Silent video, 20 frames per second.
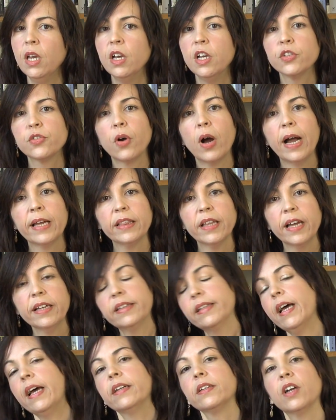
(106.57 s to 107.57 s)
So I'd
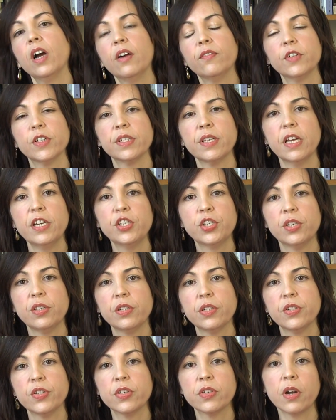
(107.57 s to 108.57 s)
like that conversation
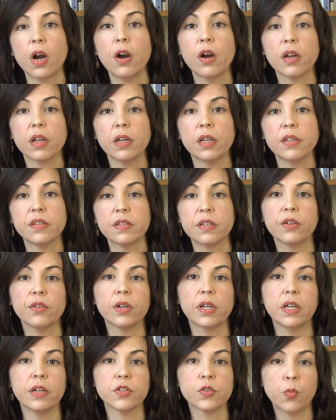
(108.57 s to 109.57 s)
to start in a
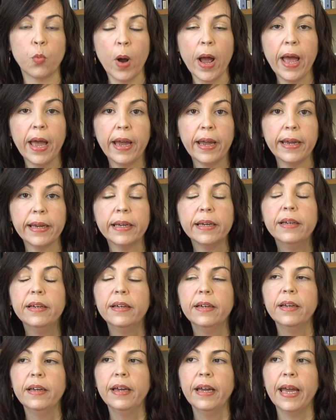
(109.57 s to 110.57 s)
serious way,
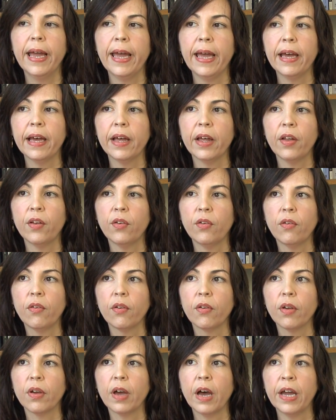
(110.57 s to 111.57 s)
and
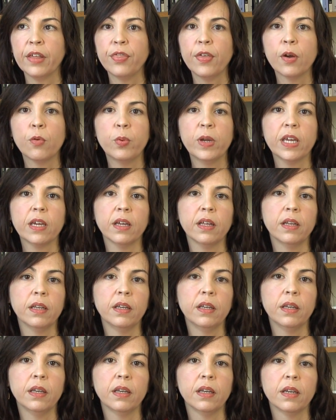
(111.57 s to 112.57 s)
I think we
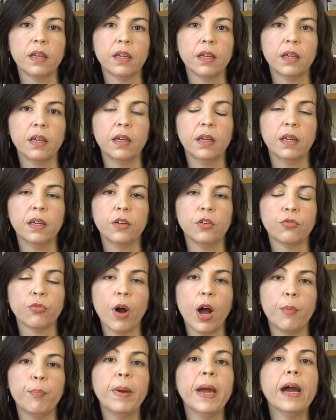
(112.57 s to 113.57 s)
can
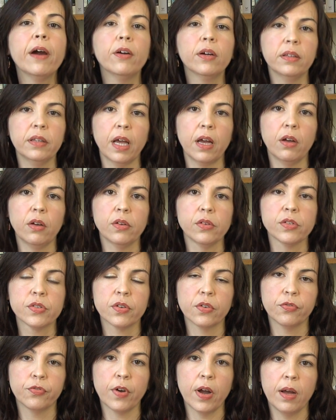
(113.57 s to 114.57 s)
draw
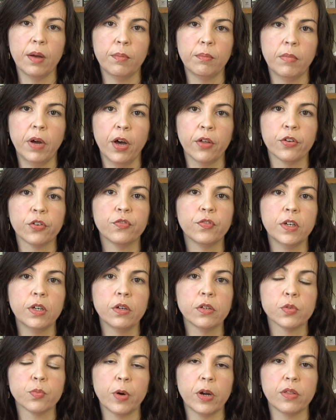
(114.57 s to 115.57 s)
parallels from other
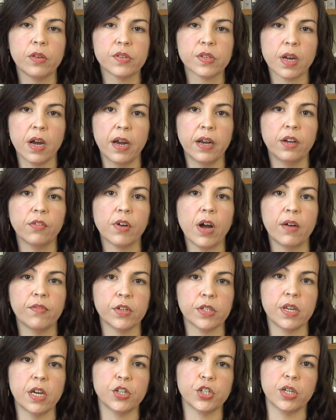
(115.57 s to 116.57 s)
fields where this kind of
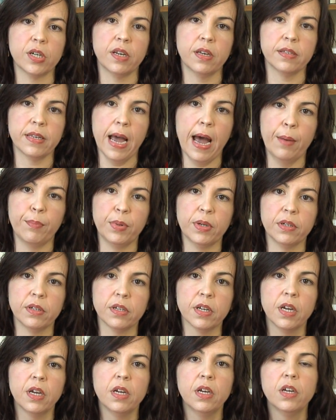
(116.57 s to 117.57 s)
conversation has
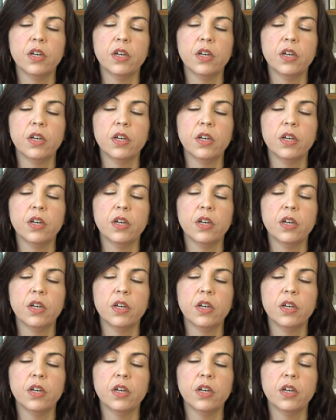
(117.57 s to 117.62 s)
happened.